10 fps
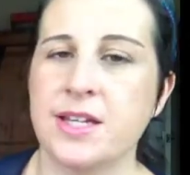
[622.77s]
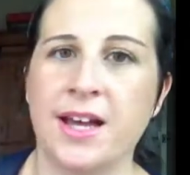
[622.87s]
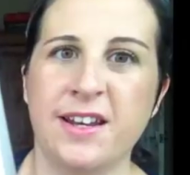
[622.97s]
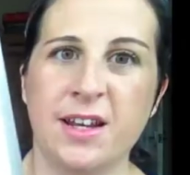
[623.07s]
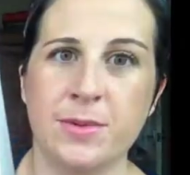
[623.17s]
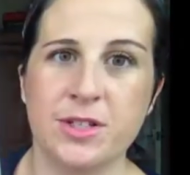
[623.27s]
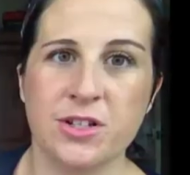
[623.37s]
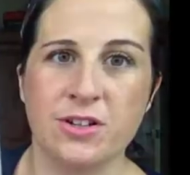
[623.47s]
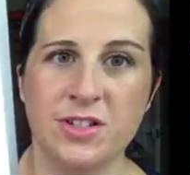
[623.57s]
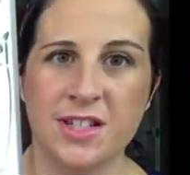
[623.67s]
And it
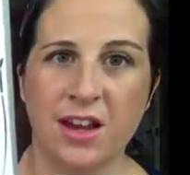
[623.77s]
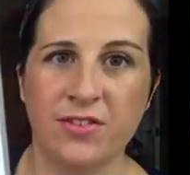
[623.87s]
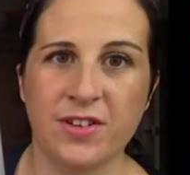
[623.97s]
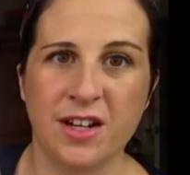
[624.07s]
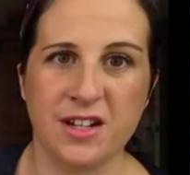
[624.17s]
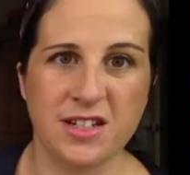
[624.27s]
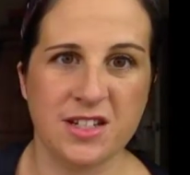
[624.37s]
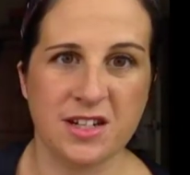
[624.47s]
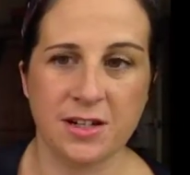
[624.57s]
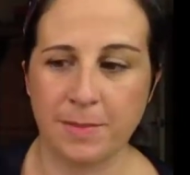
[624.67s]
was on sale for
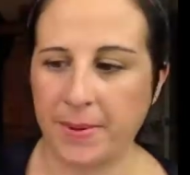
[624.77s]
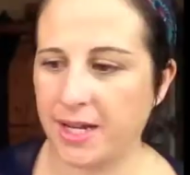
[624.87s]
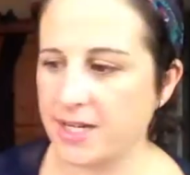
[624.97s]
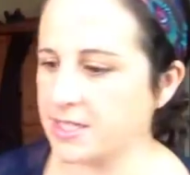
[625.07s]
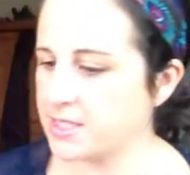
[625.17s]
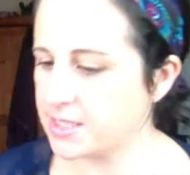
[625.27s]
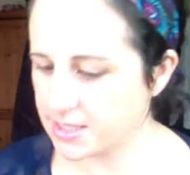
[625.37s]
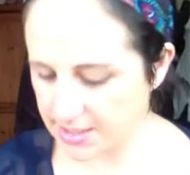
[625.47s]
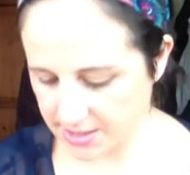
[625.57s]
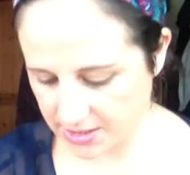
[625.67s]
99 pence.